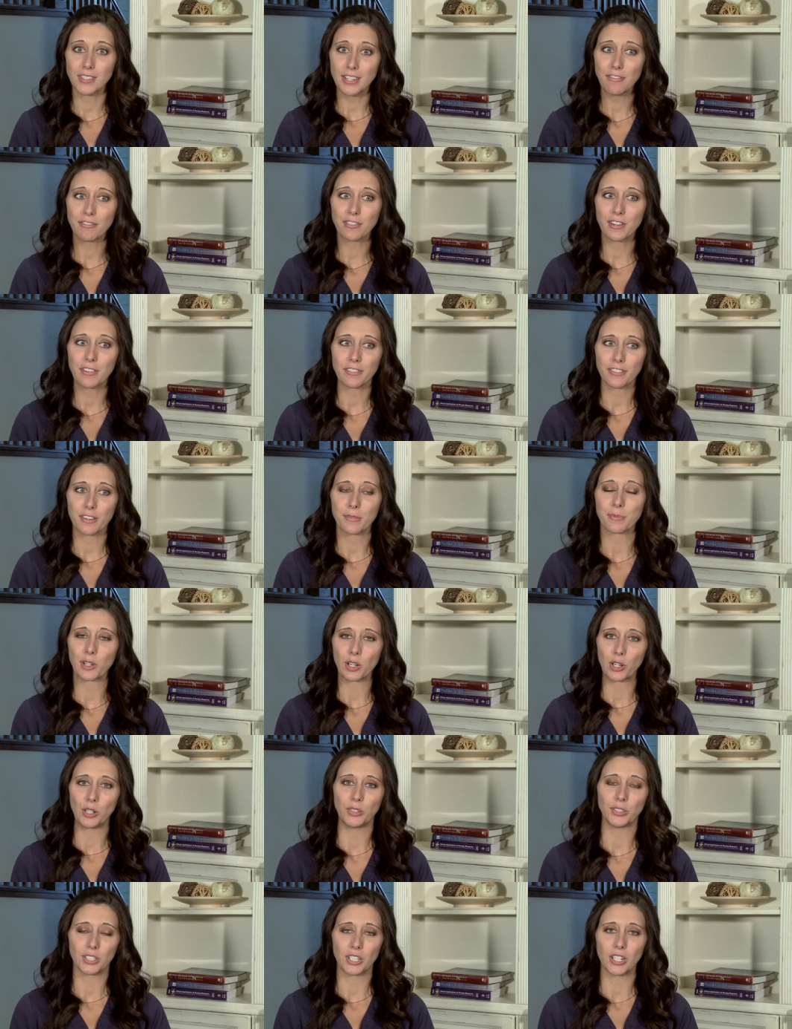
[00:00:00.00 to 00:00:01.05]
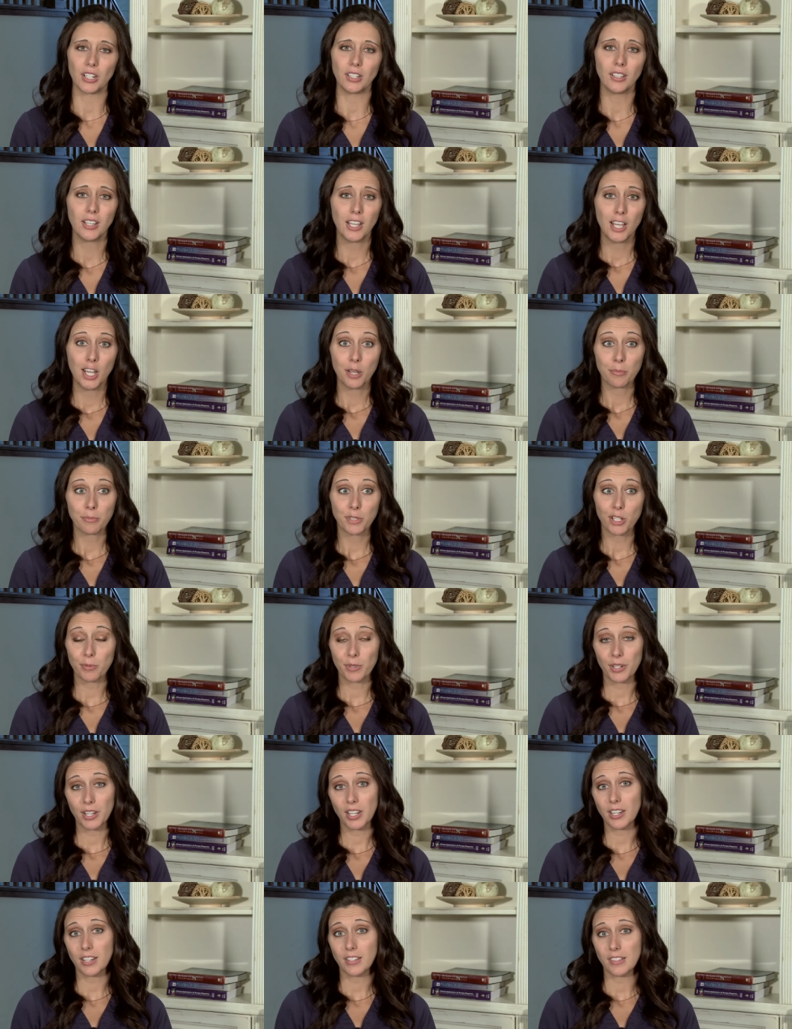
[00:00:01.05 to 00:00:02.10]
different from girl to girl.
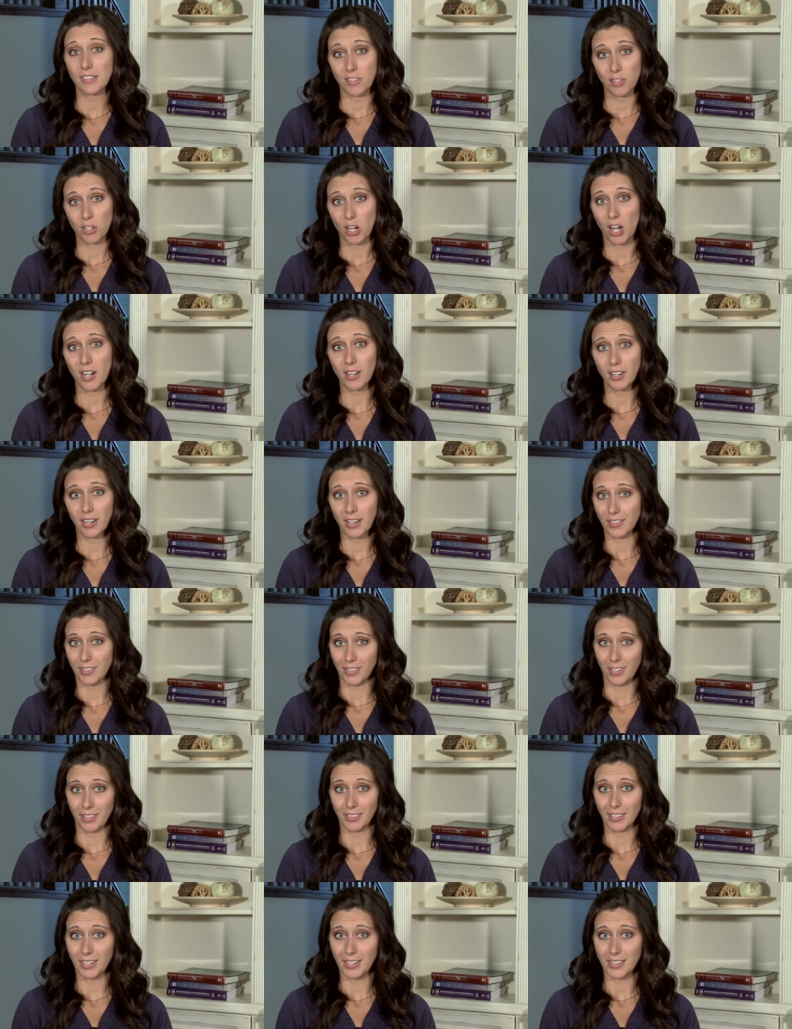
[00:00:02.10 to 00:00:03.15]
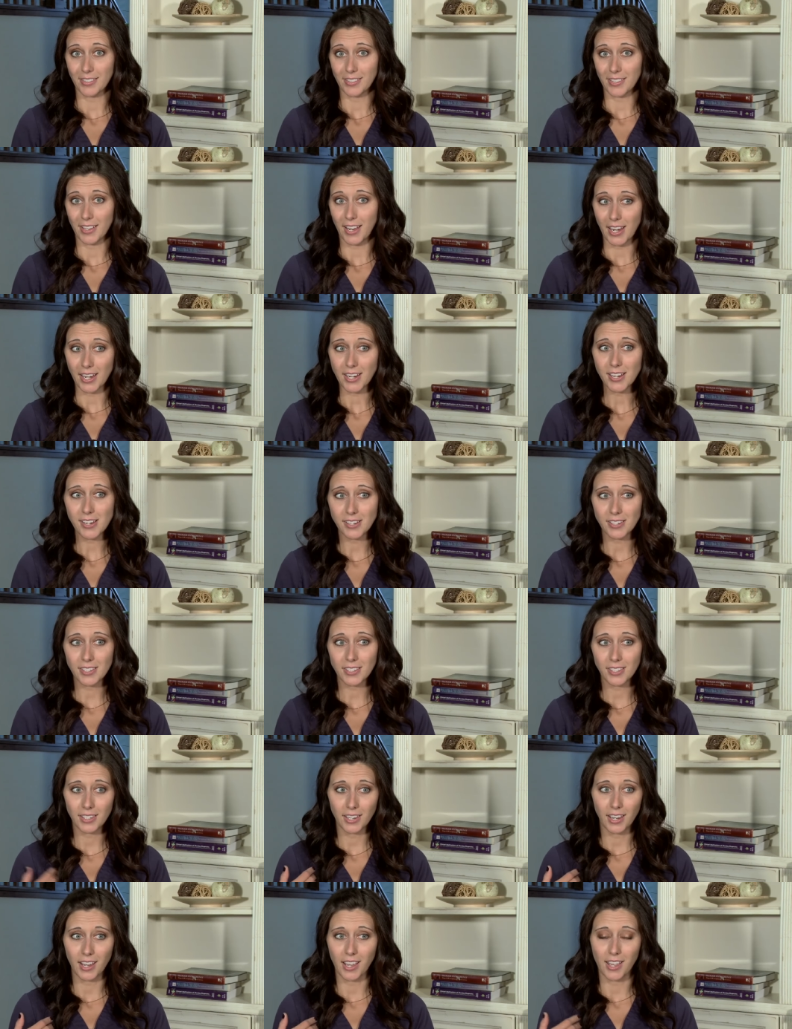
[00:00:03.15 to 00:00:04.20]
Puberty can start as early as
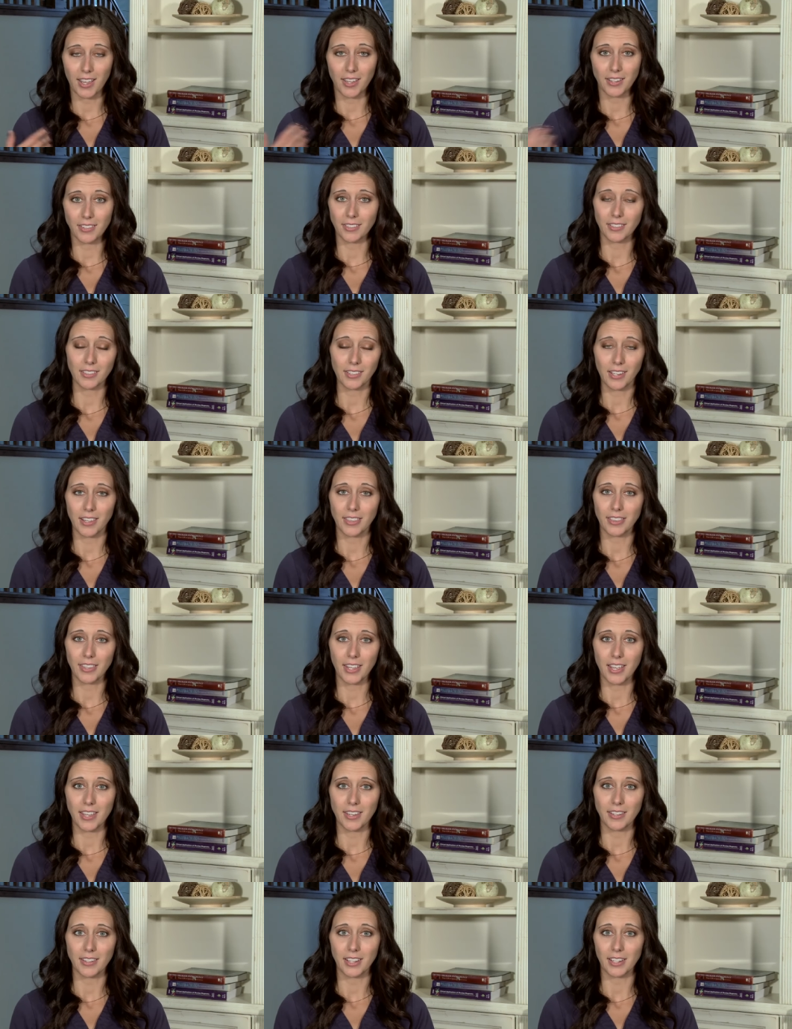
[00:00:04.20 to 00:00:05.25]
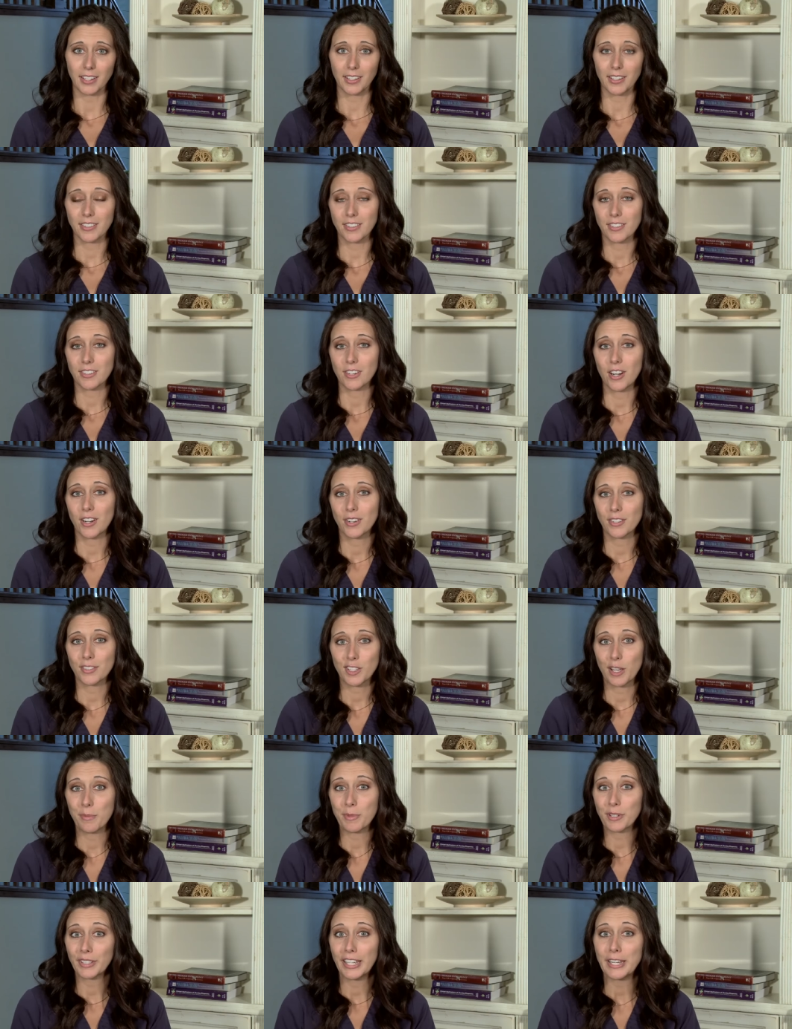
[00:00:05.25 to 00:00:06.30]
eight, and and then it can start.
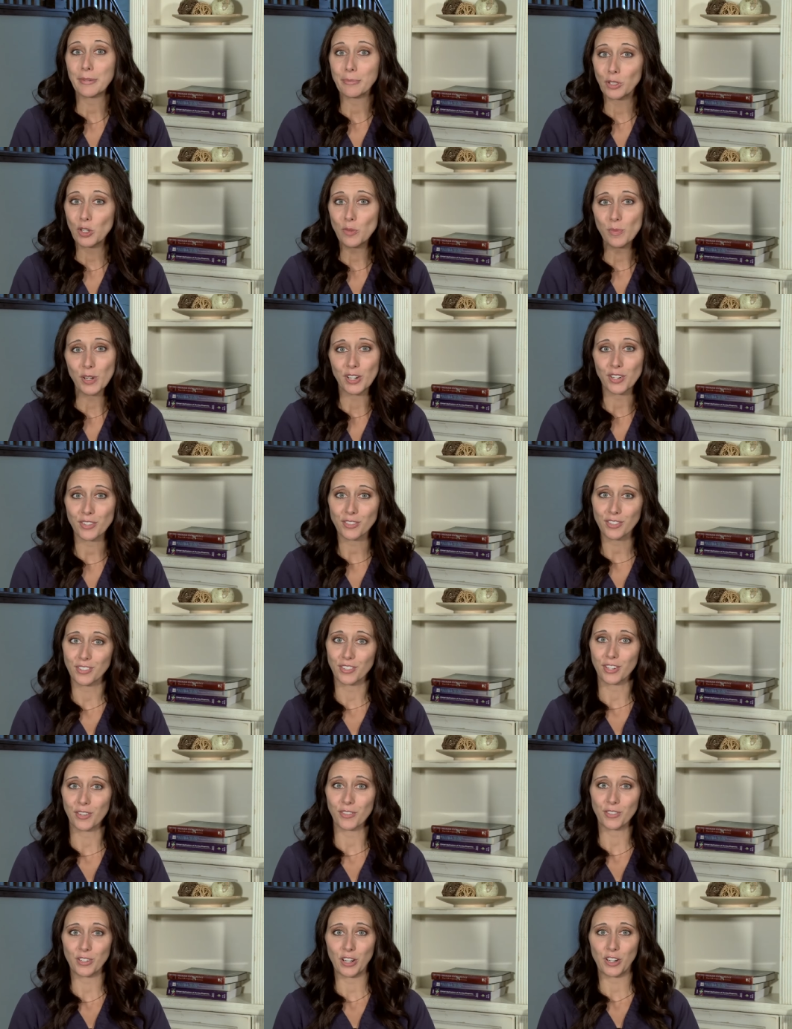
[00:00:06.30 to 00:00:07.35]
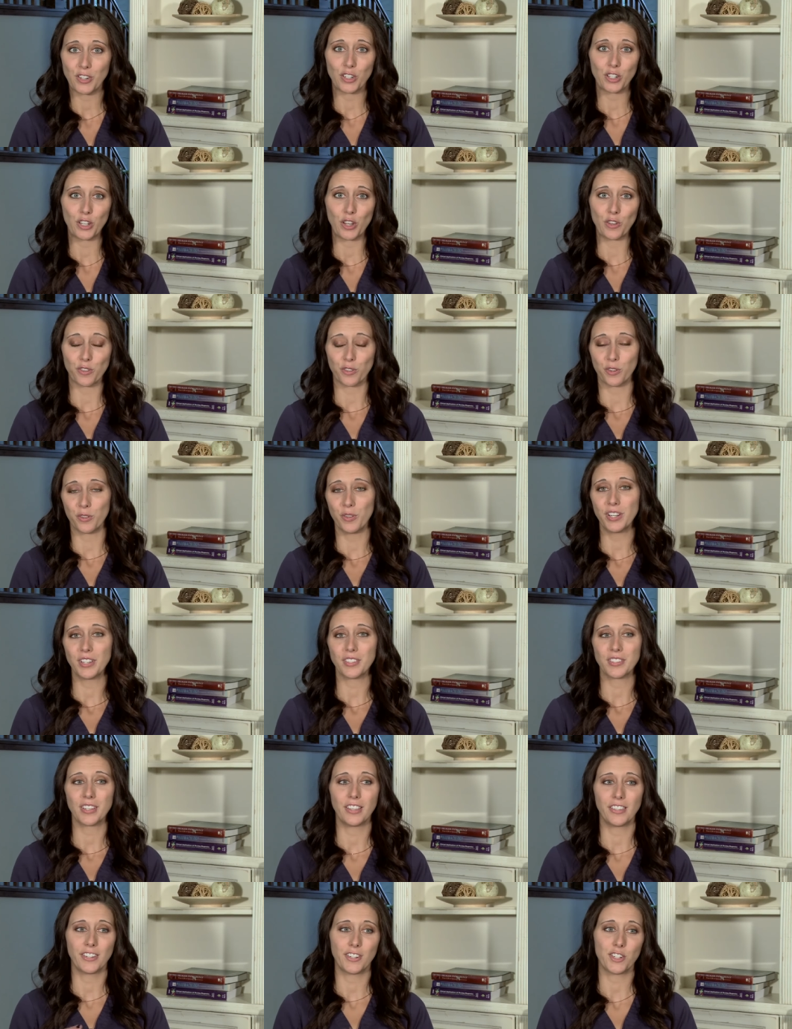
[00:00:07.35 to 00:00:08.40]
Some are late bloomers and don't start to go through it
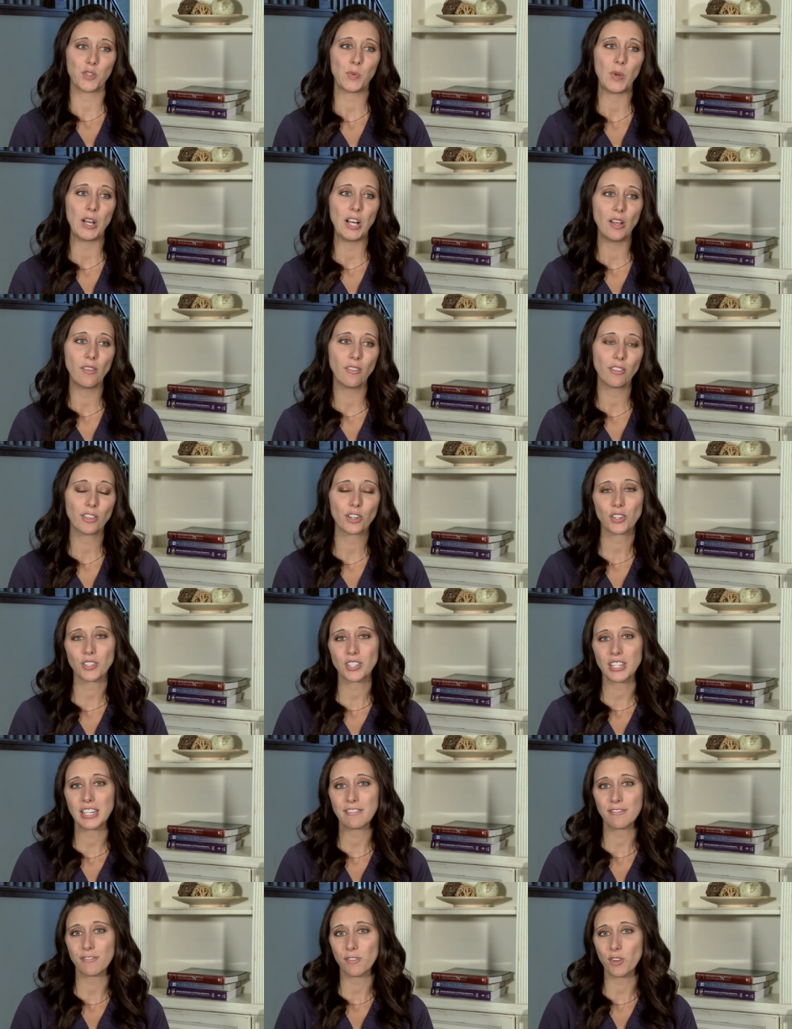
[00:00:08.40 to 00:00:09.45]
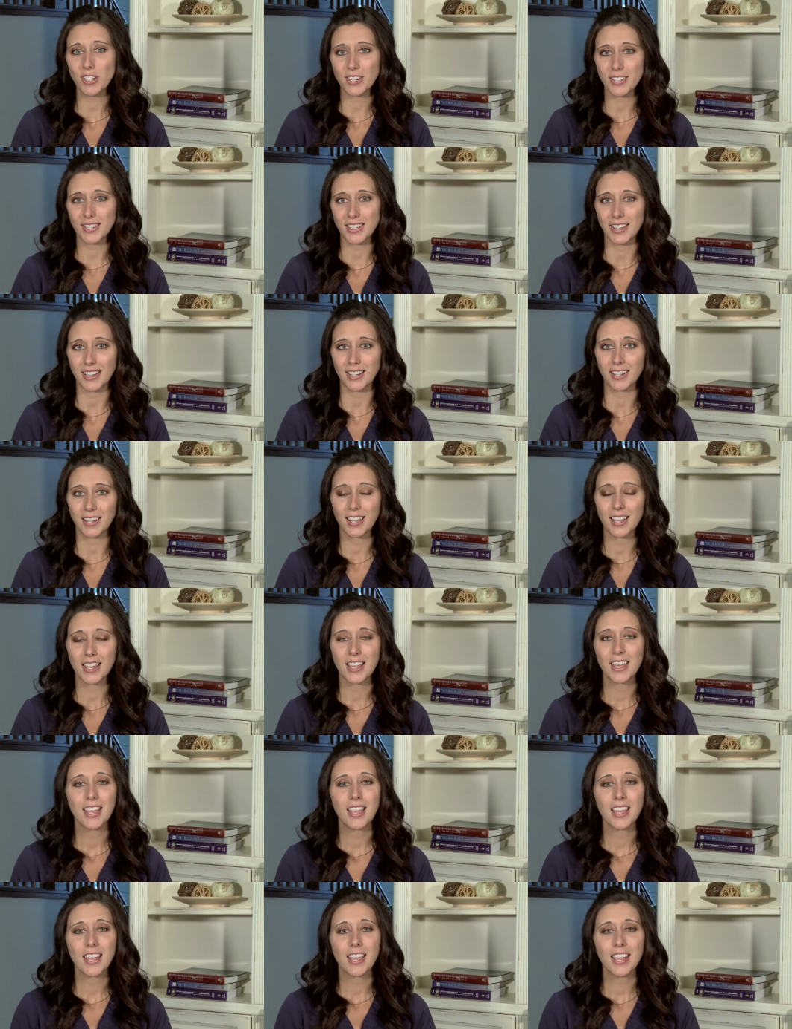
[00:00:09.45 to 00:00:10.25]
until they're 12, 13, 14.